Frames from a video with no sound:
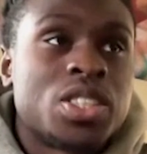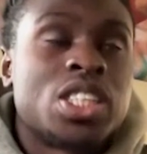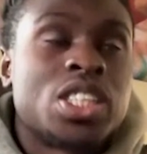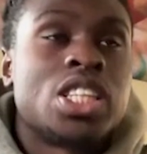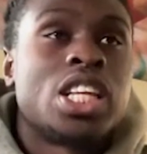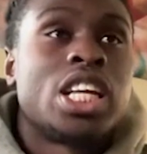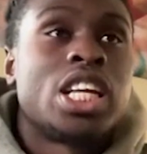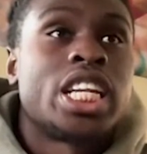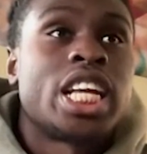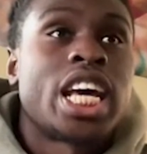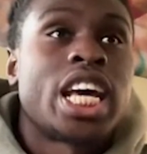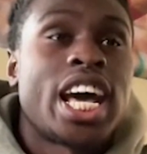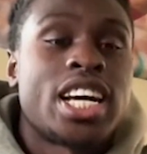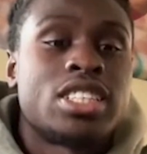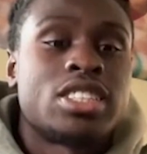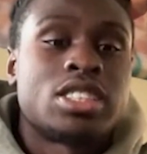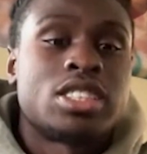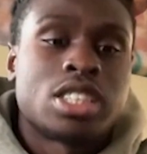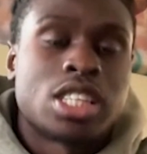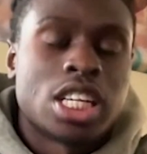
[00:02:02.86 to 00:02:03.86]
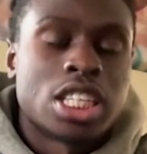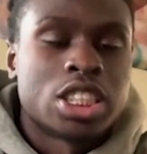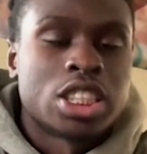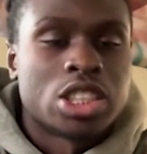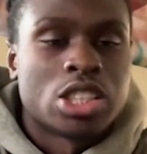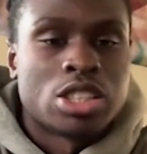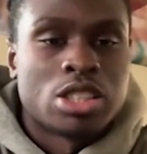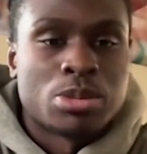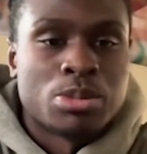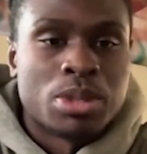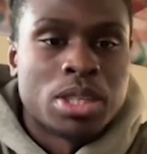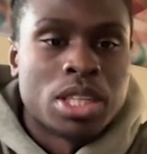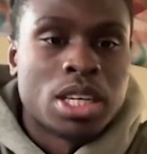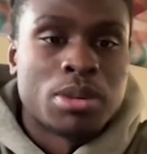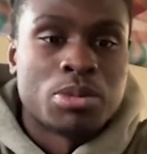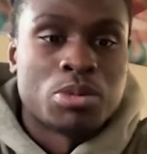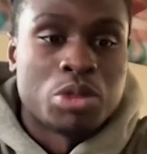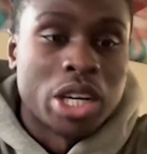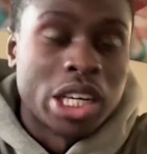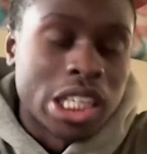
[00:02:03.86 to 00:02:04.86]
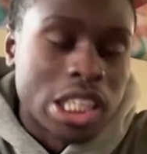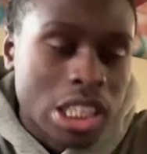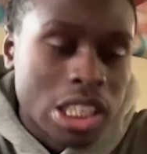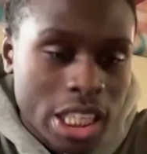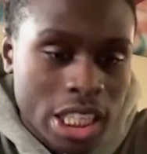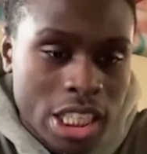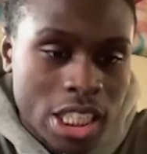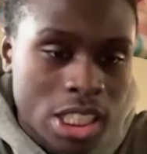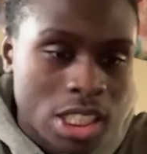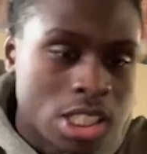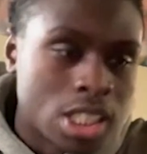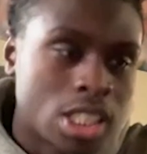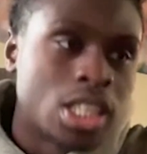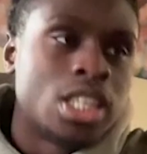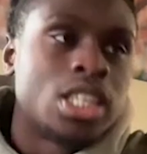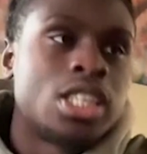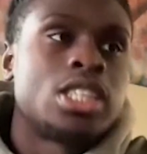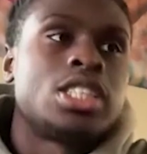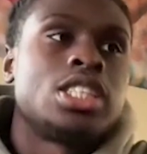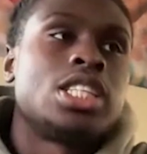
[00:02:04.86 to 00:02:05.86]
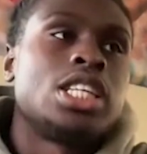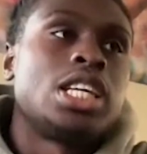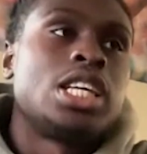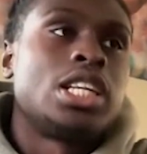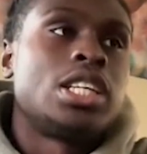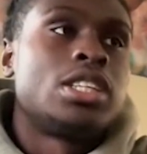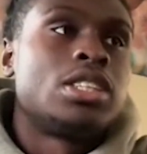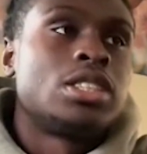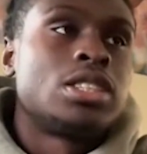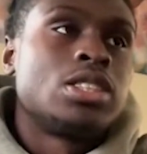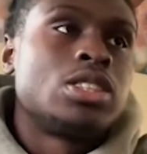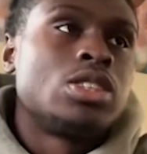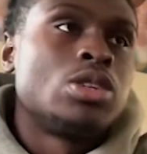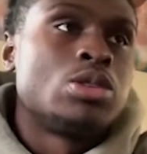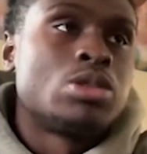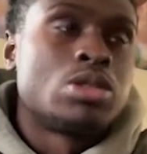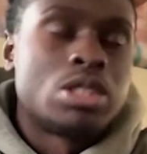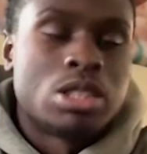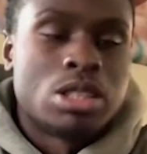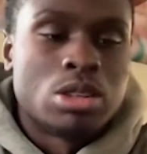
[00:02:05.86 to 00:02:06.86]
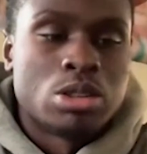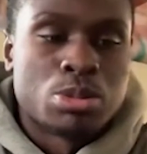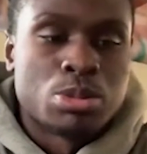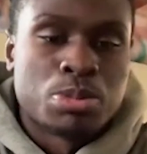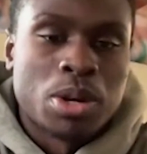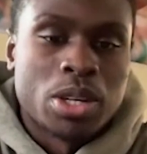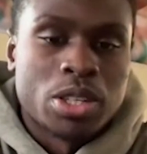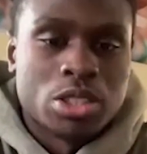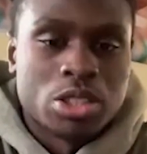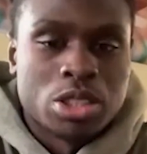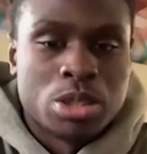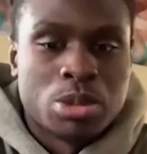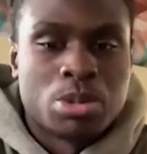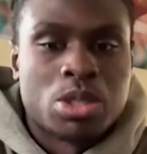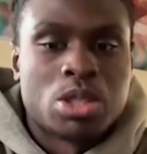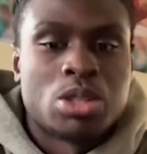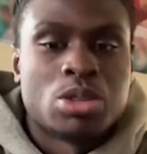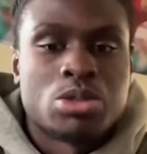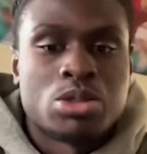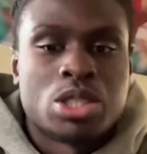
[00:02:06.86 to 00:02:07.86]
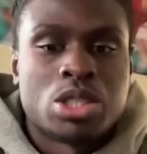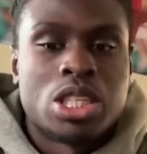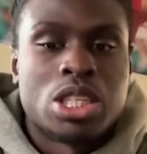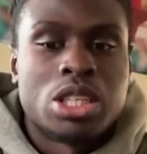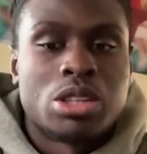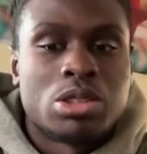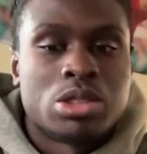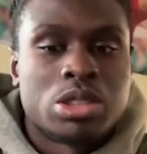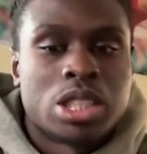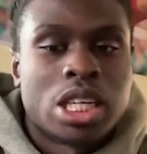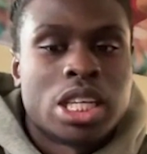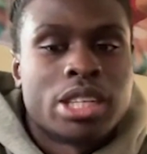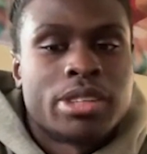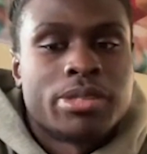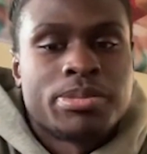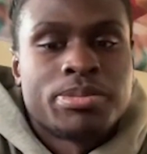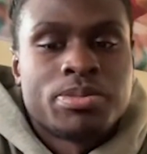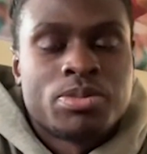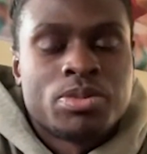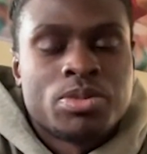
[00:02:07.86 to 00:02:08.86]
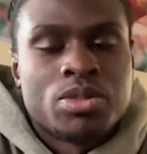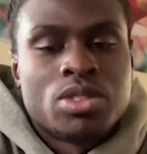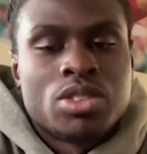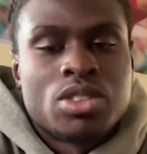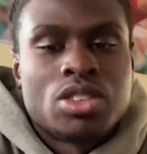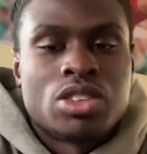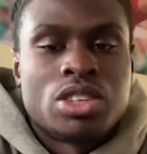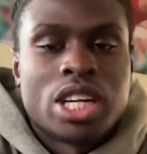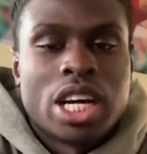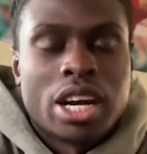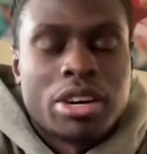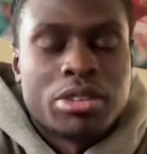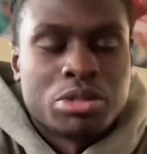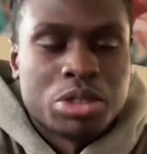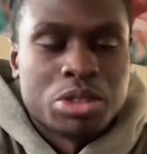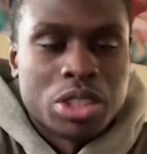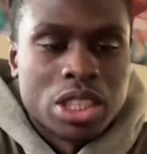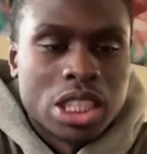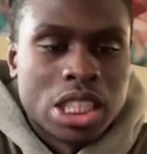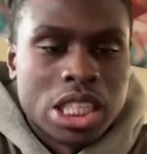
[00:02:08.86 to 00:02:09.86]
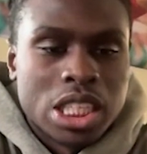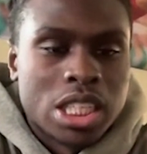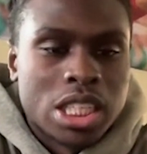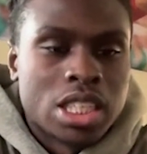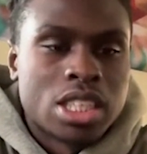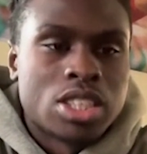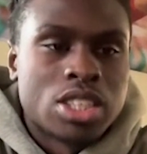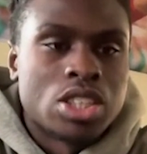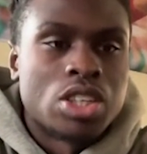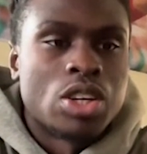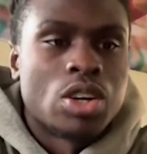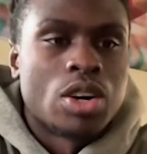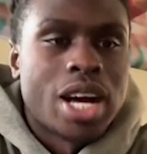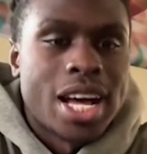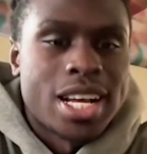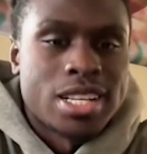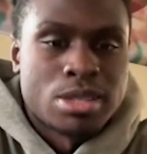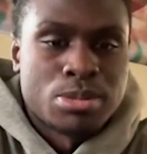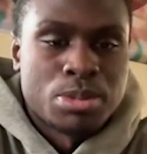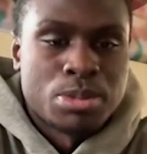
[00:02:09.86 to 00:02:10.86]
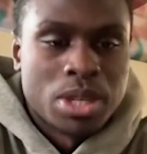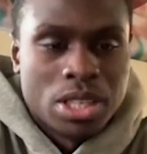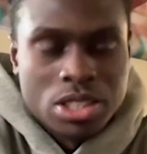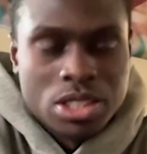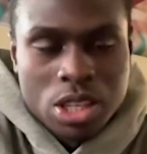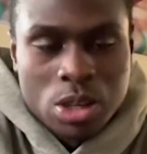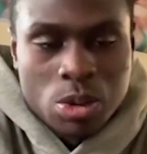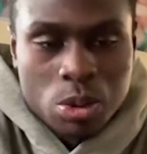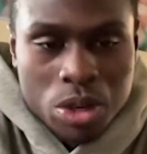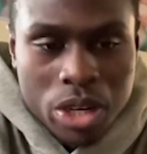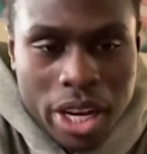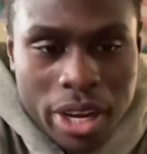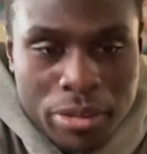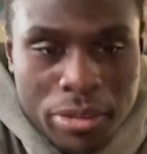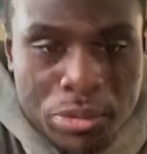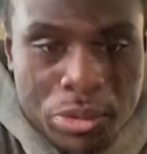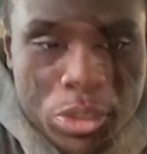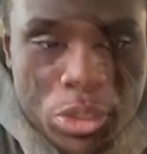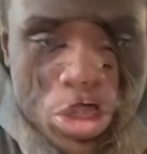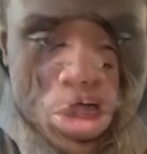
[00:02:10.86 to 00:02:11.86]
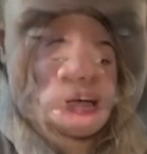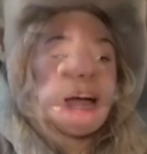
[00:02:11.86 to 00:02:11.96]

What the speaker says: and then as it started to become regulated, then those partnerships and those deals, like, they're not really as big as they were at first.